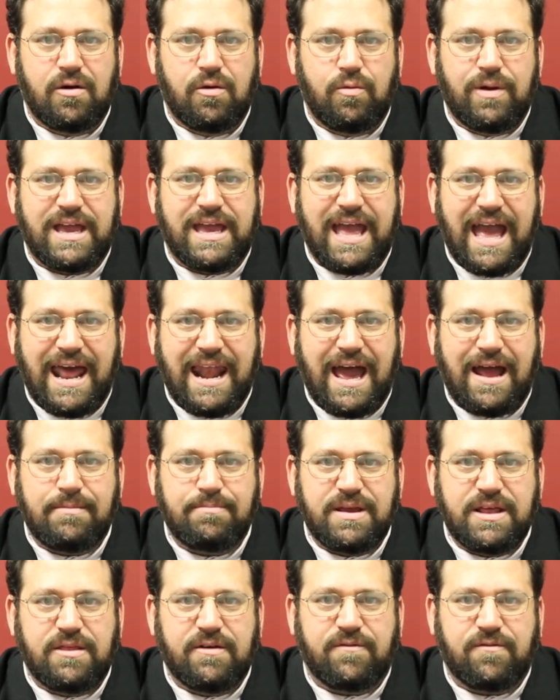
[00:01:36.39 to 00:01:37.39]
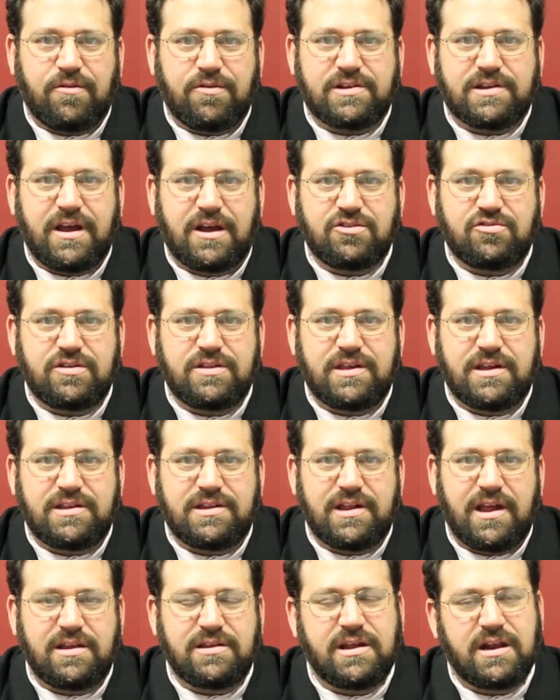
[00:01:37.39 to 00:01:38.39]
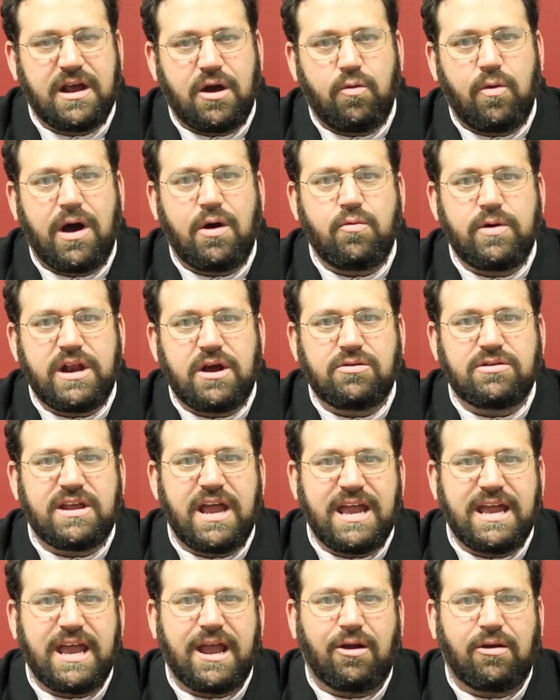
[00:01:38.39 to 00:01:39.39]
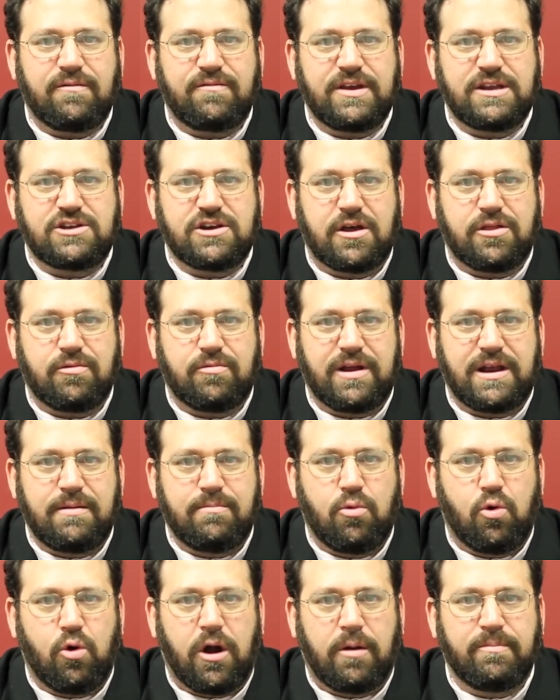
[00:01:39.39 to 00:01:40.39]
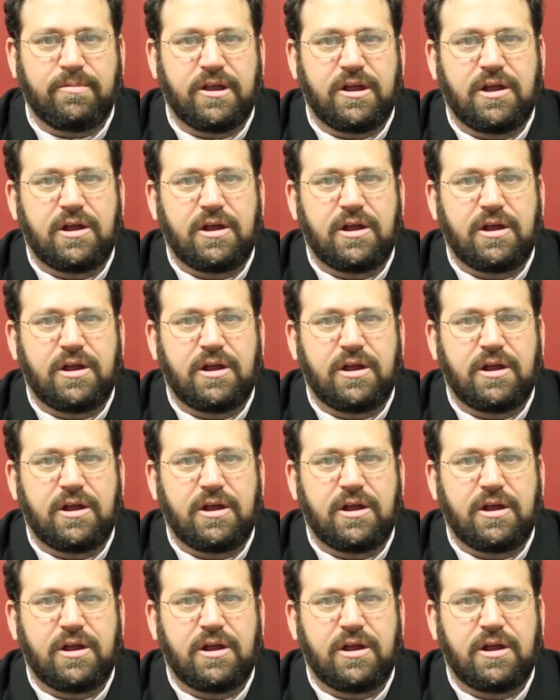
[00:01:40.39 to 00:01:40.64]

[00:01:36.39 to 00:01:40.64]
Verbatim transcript: We cannot be the first country that says, you know what, we don't take care of each other anymore.